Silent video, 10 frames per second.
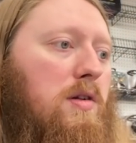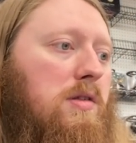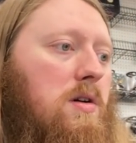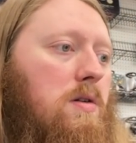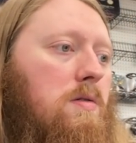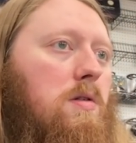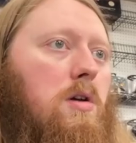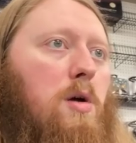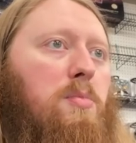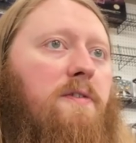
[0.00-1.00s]
So
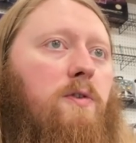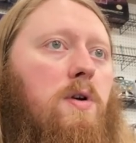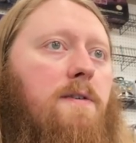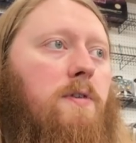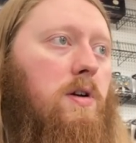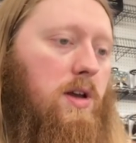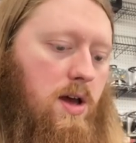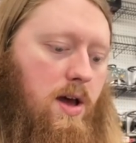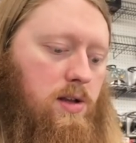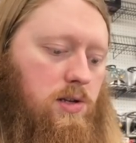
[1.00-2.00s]
before I
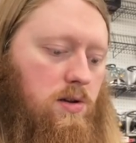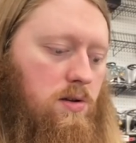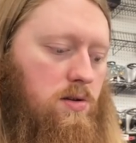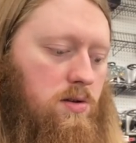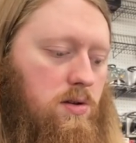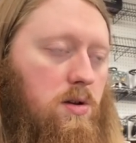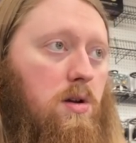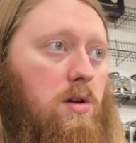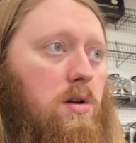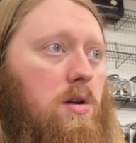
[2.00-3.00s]
forget,
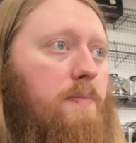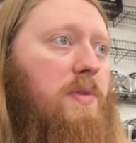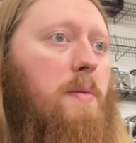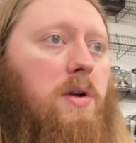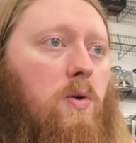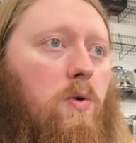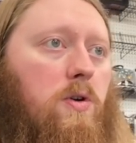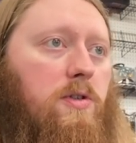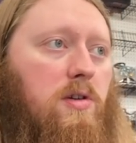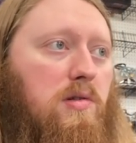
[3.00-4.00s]
I'm going to
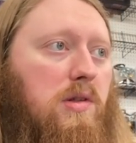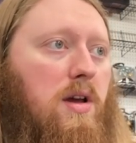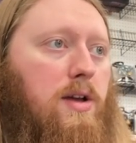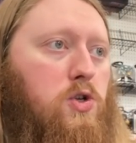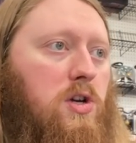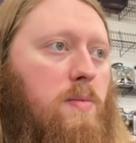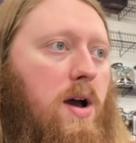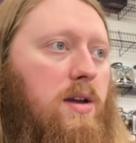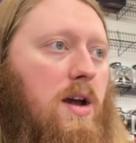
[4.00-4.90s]
order those H D M I